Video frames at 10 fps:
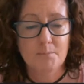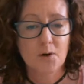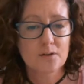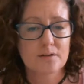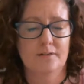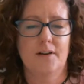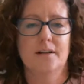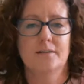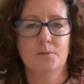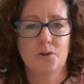most of
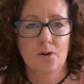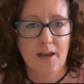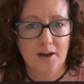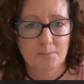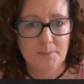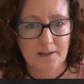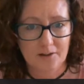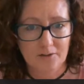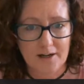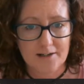us would know how to make a
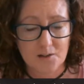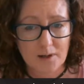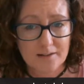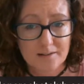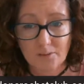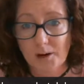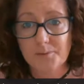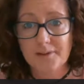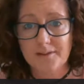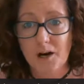granny square, so I
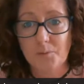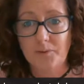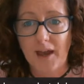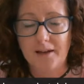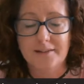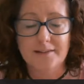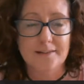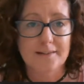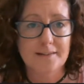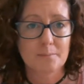would start with that. It's a
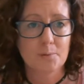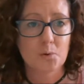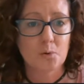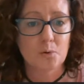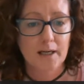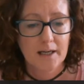simple